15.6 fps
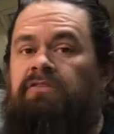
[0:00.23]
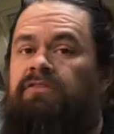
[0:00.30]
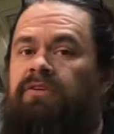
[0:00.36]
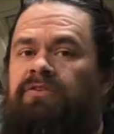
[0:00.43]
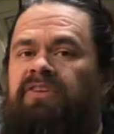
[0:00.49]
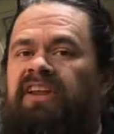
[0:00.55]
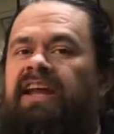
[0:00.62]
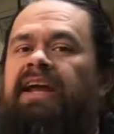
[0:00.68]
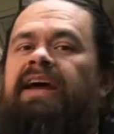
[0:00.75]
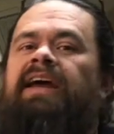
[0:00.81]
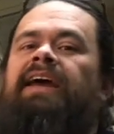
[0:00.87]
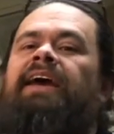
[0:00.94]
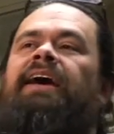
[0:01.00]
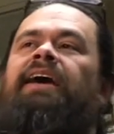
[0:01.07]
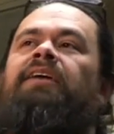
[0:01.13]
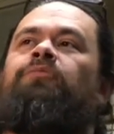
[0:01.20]
So today I
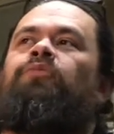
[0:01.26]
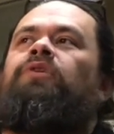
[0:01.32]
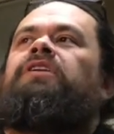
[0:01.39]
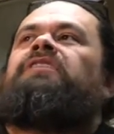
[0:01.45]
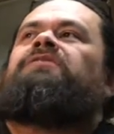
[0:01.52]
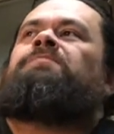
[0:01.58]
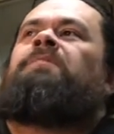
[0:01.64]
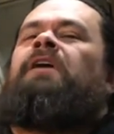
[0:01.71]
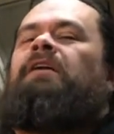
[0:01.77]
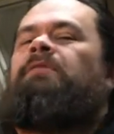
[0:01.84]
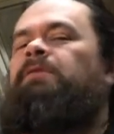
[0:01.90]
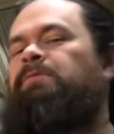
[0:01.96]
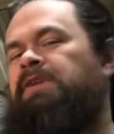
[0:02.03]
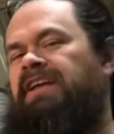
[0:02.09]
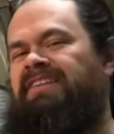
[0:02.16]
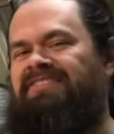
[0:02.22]
had what is
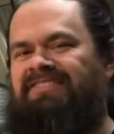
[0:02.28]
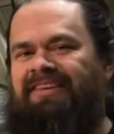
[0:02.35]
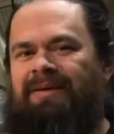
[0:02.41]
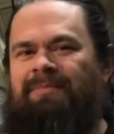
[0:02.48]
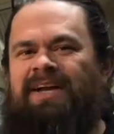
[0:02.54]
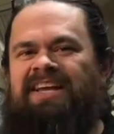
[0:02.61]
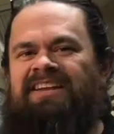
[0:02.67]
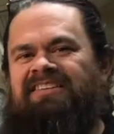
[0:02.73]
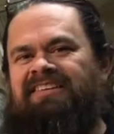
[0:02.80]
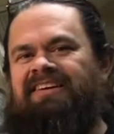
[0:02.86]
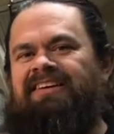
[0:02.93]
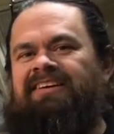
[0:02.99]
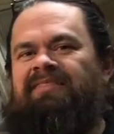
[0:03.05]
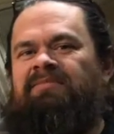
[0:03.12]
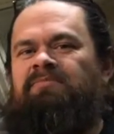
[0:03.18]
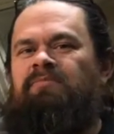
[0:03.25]
probably a dumb
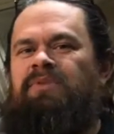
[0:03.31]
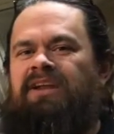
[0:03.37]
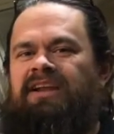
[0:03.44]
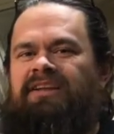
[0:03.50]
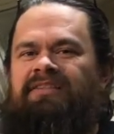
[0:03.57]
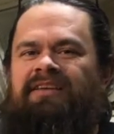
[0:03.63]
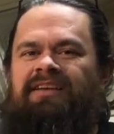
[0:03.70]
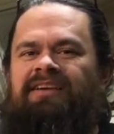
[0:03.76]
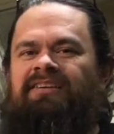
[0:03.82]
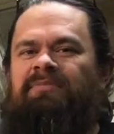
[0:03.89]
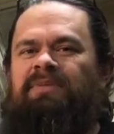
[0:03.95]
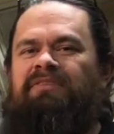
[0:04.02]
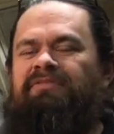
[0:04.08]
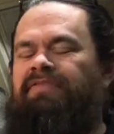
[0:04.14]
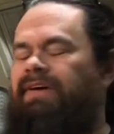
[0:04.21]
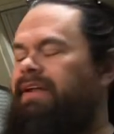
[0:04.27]
idea, but I think it'll
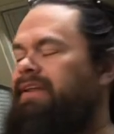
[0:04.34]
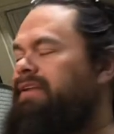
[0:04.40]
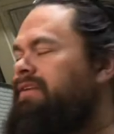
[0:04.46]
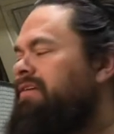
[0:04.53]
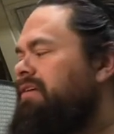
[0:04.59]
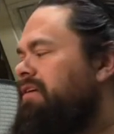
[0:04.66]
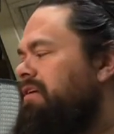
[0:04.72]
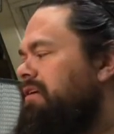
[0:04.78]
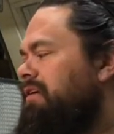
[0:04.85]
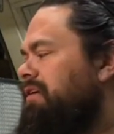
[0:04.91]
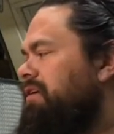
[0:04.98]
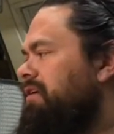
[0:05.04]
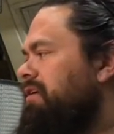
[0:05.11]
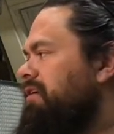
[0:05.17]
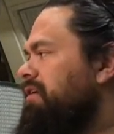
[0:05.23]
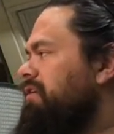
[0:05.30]
be fun.
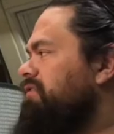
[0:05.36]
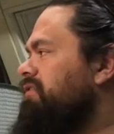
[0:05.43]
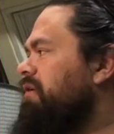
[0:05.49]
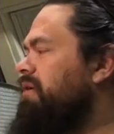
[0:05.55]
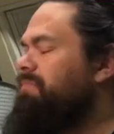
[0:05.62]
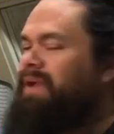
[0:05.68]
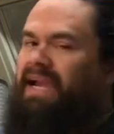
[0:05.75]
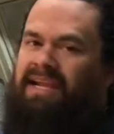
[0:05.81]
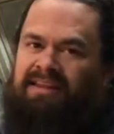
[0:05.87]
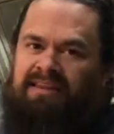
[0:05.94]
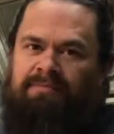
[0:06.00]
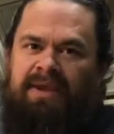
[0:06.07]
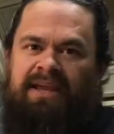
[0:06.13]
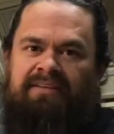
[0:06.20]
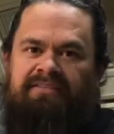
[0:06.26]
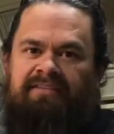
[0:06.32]
So I'm back at the
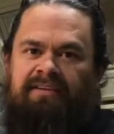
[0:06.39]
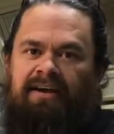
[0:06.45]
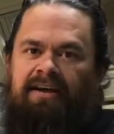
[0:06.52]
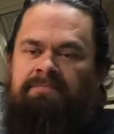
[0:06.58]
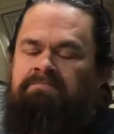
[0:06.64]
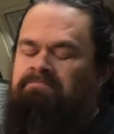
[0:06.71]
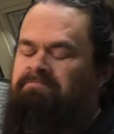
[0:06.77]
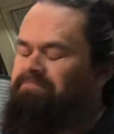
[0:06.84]
bandsaw,